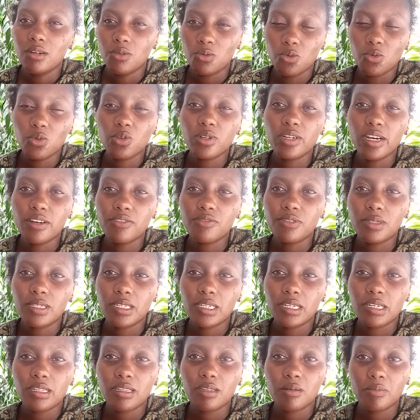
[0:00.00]
we would have
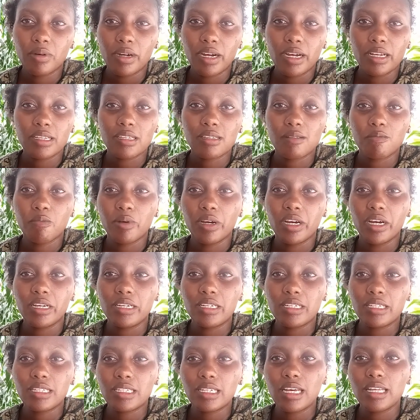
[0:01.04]
taken the bus
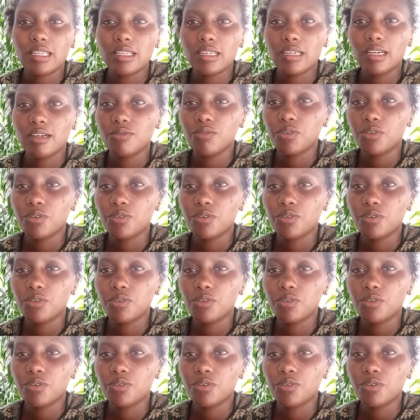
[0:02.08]
but i think i've